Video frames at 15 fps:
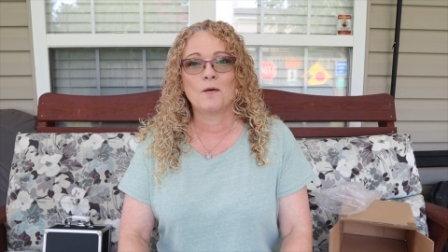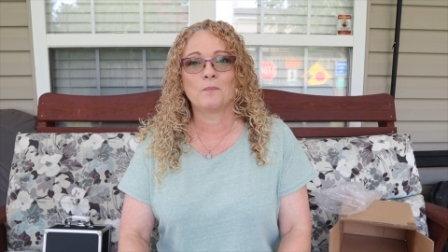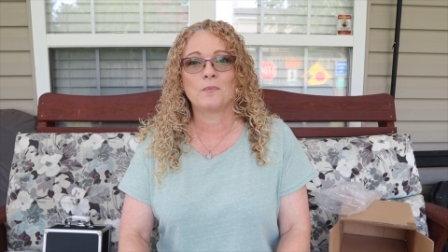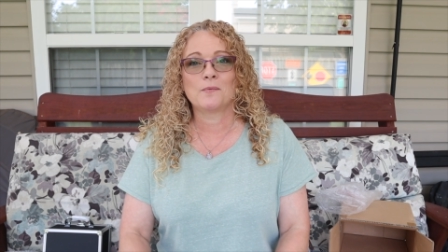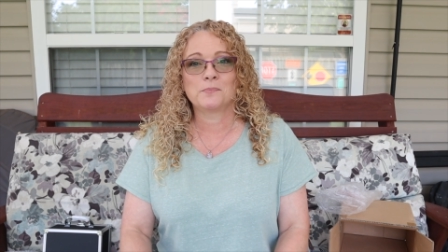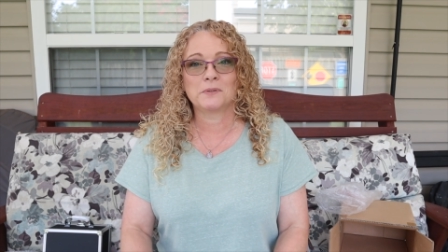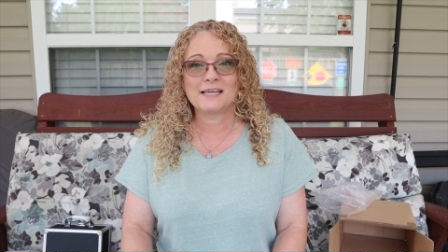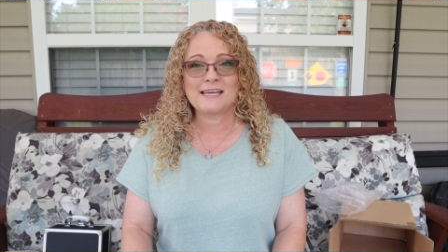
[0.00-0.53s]

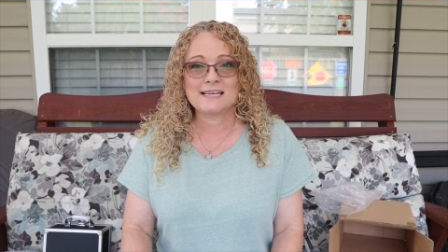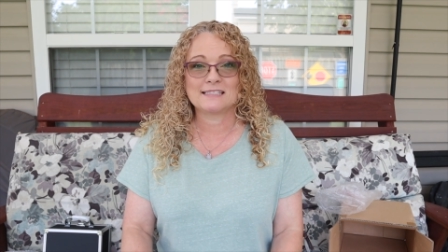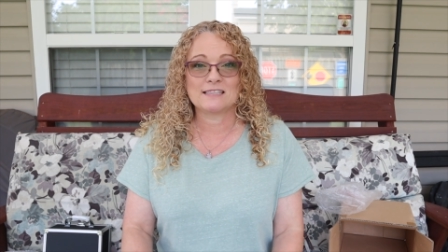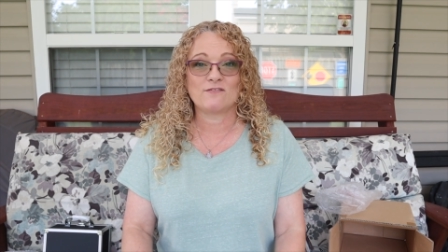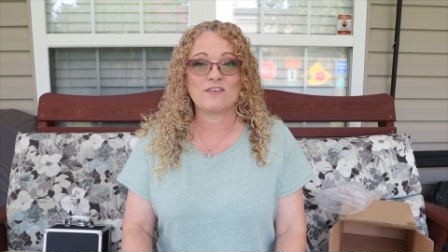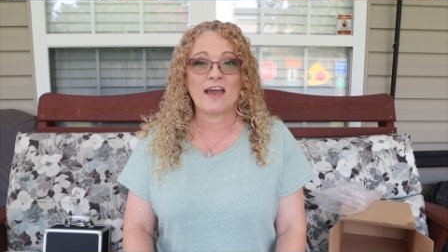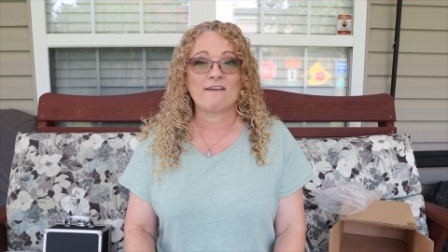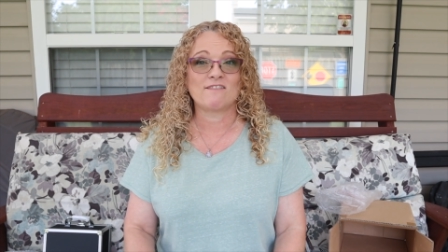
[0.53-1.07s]
But please,
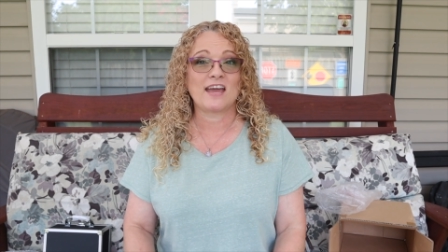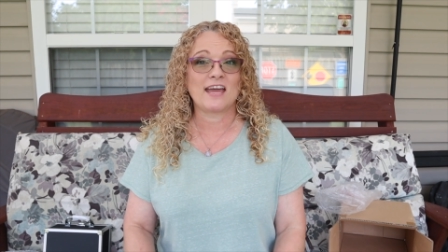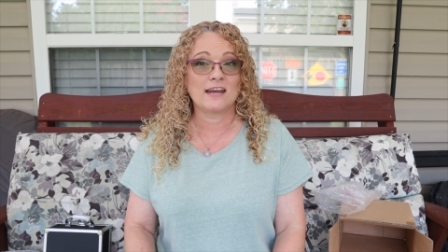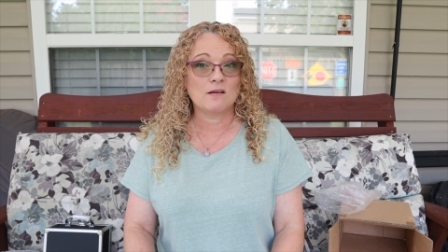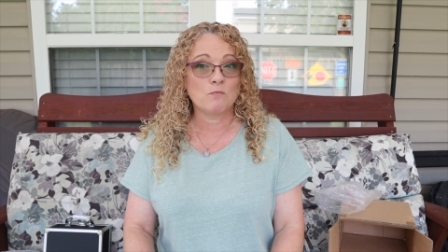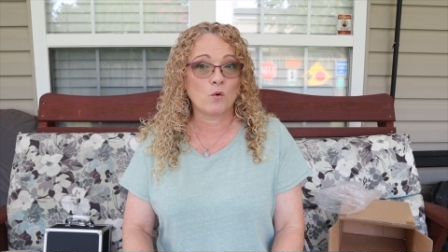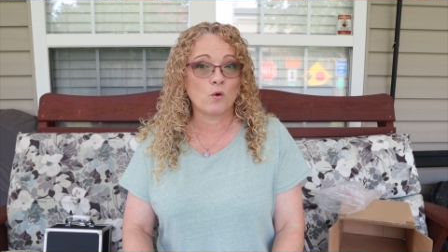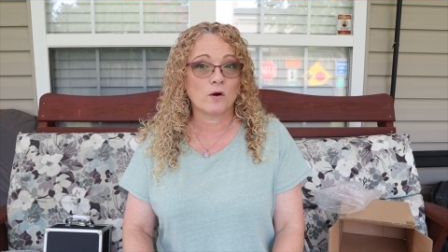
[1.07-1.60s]
if you have
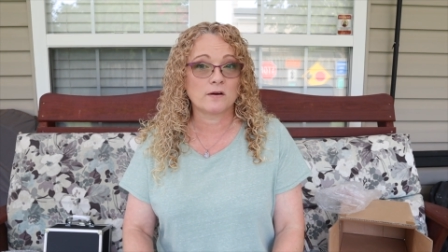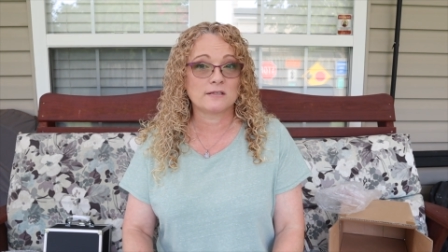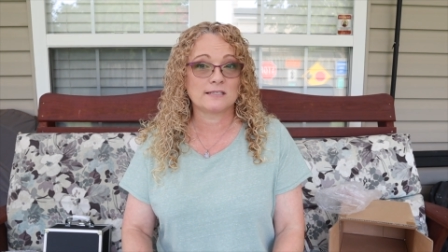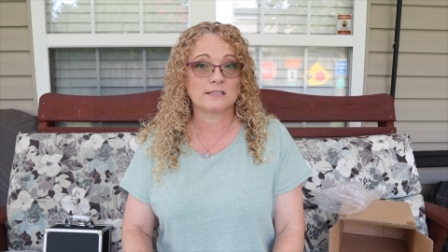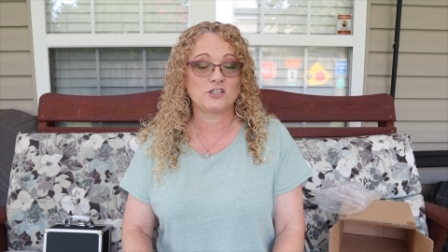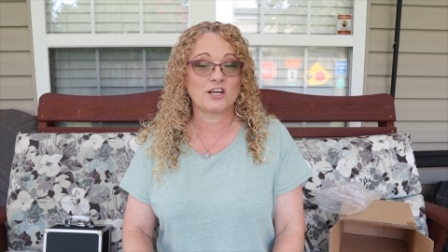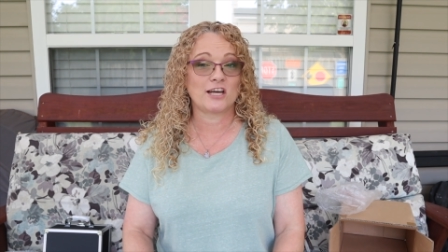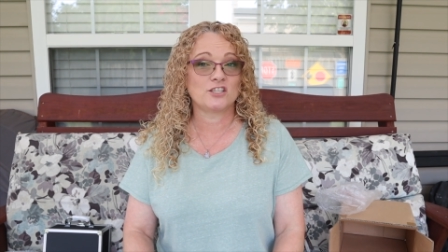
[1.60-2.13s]
any more
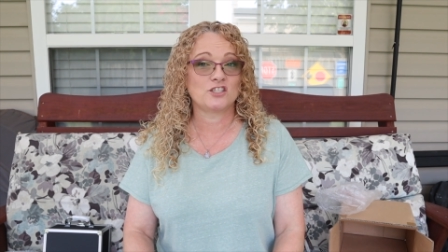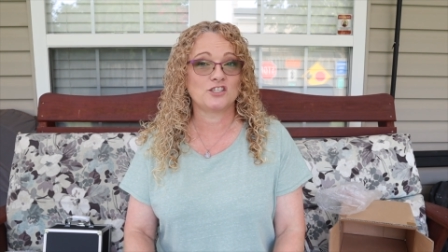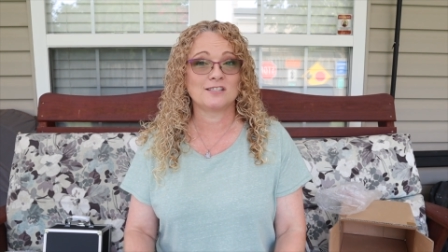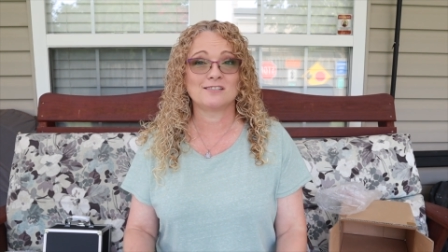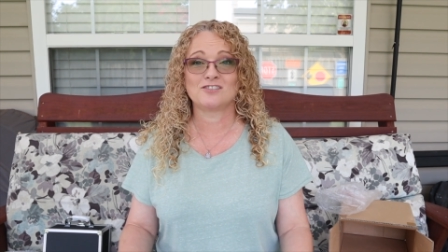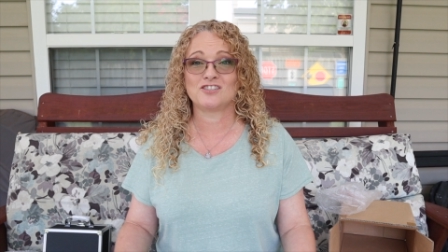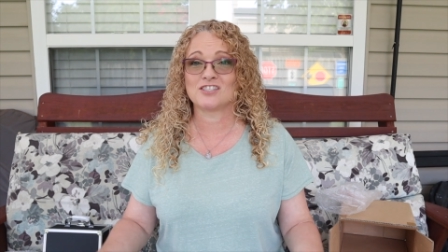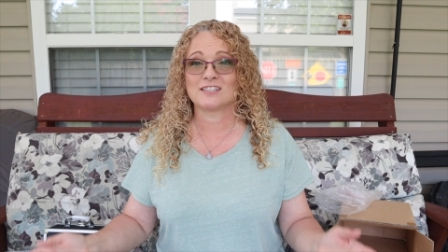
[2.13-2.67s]

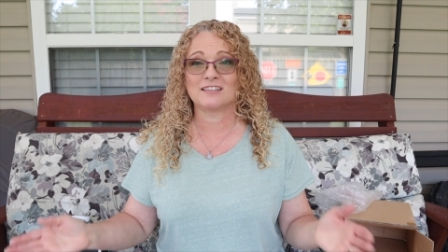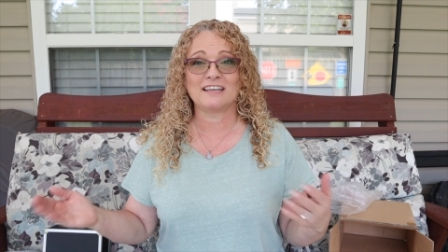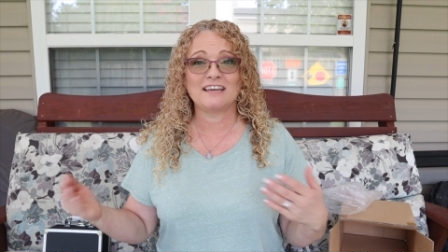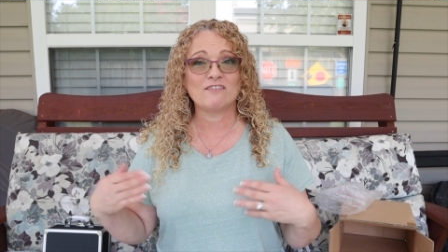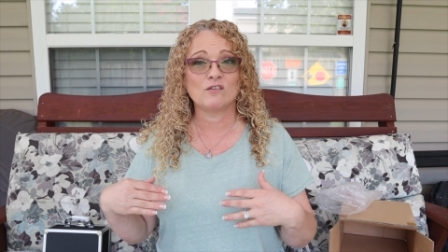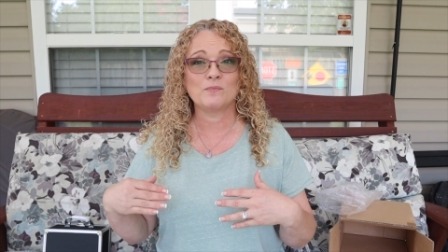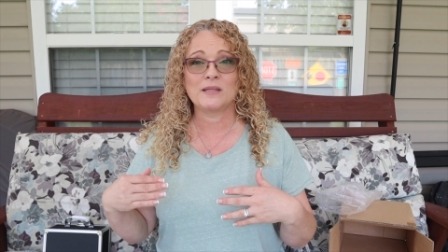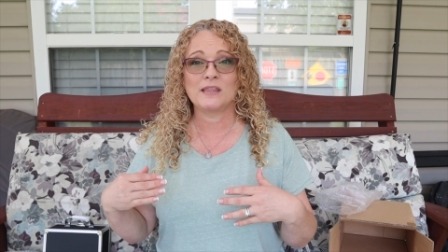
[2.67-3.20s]
suggestions, just
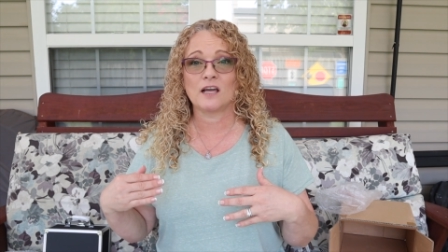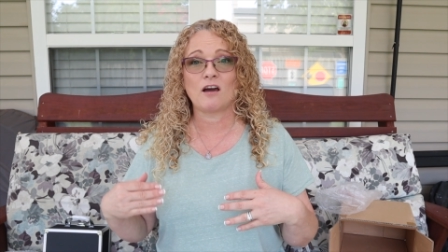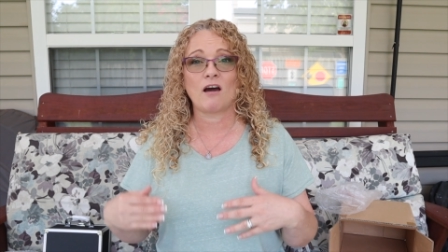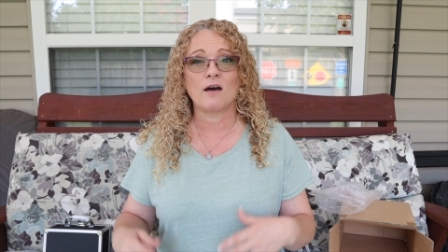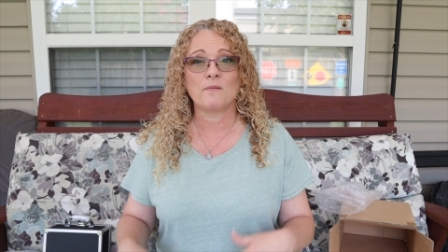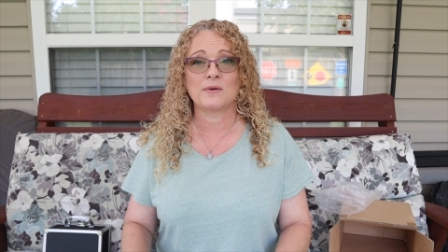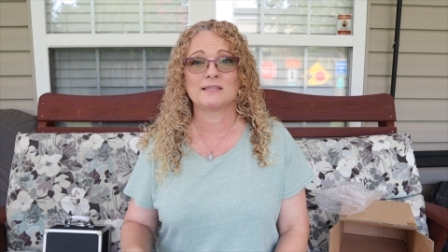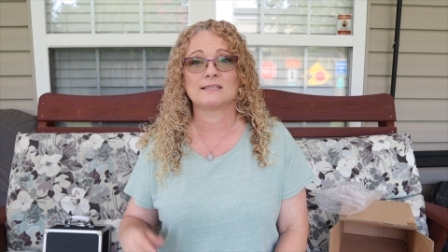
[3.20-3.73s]
leave them in the
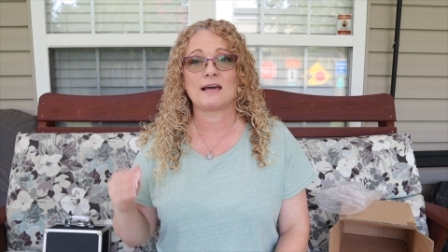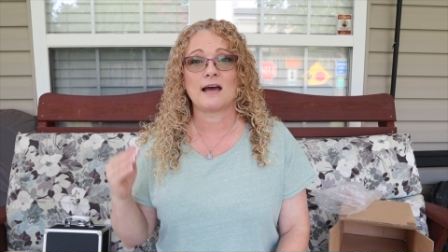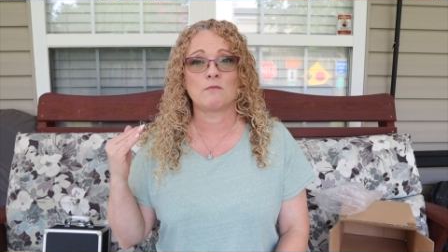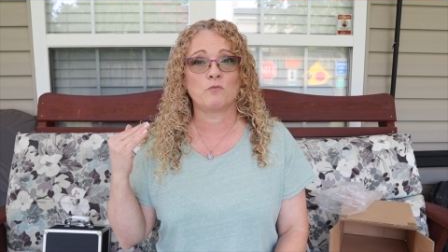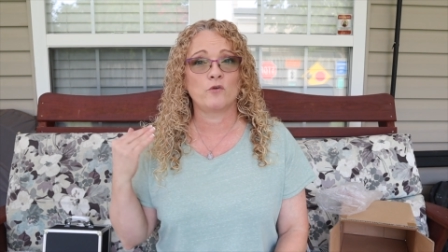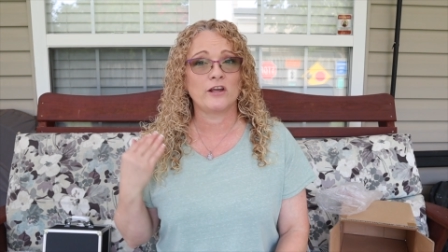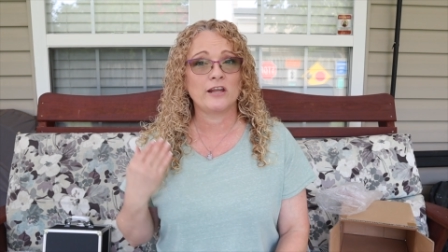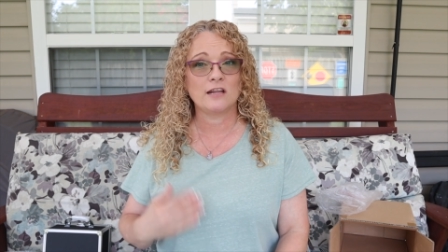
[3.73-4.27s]
comments.
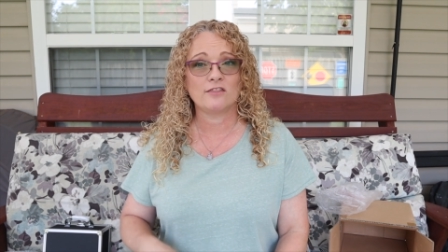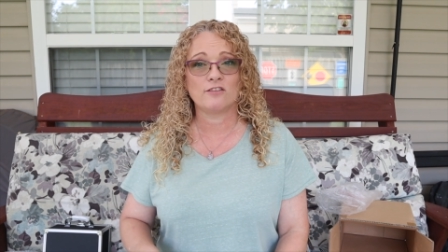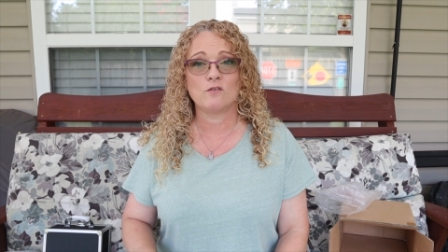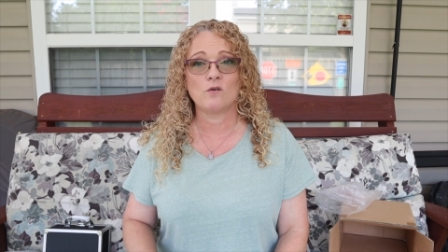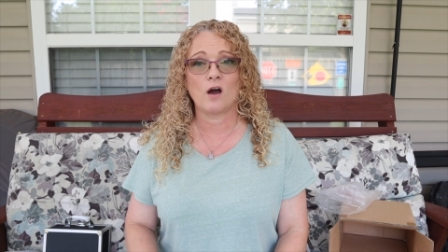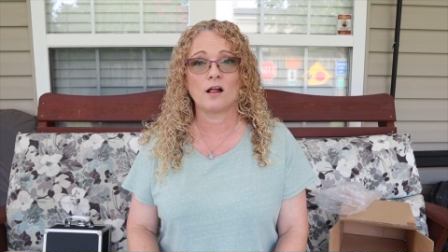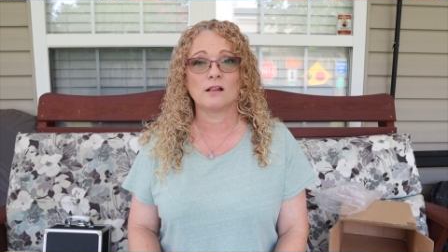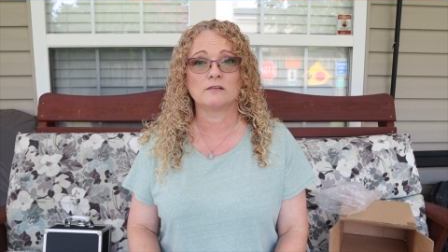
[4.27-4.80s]
I'm reading
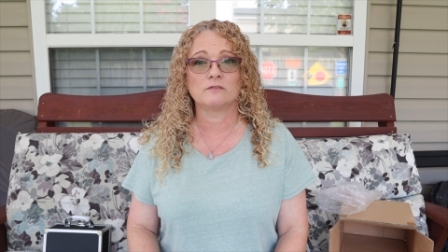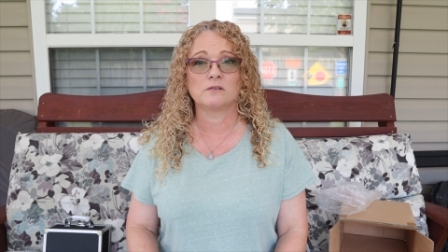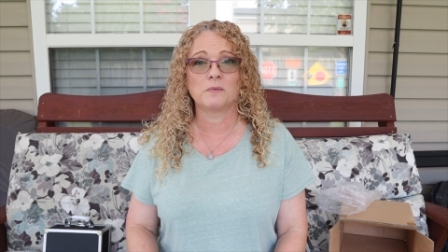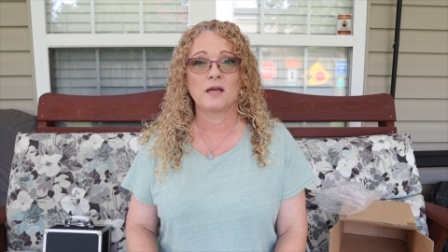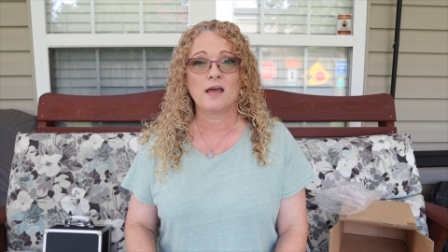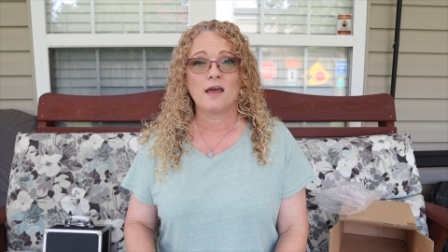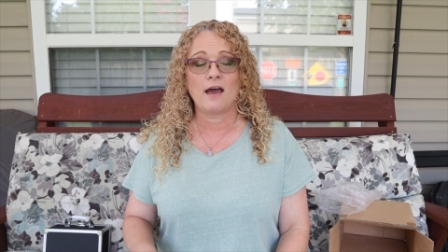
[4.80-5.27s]
through all of them.